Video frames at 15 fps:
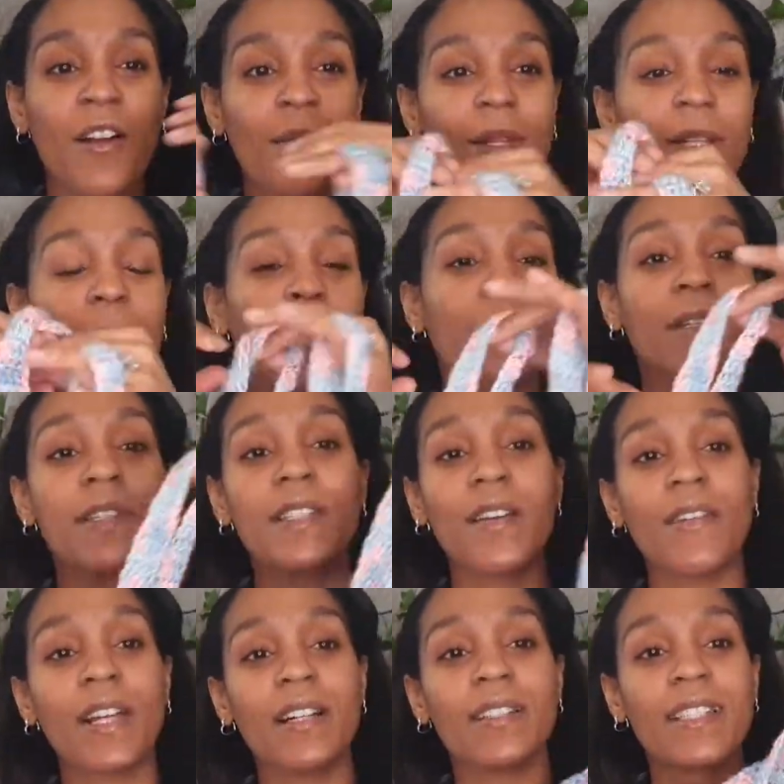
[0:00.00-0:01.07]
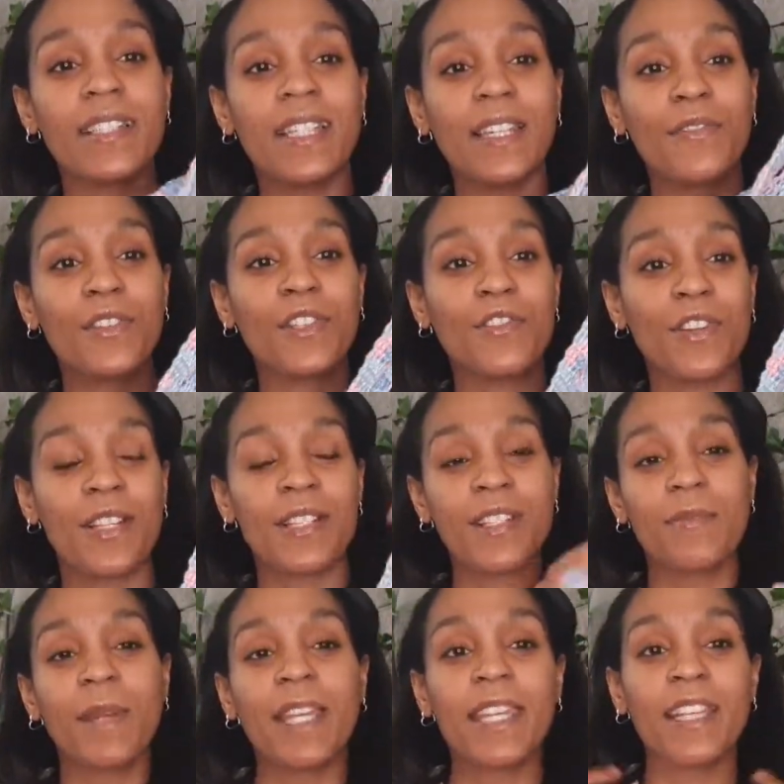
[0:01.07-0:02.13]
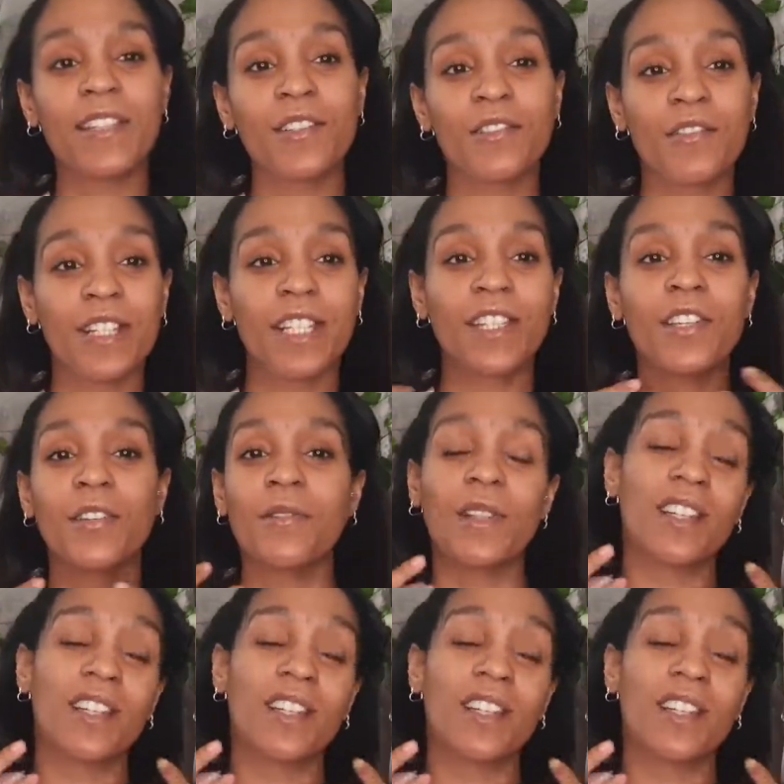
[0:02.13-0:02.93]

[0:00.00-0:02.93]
I'm going to put something underneath the dress to make it look really cute,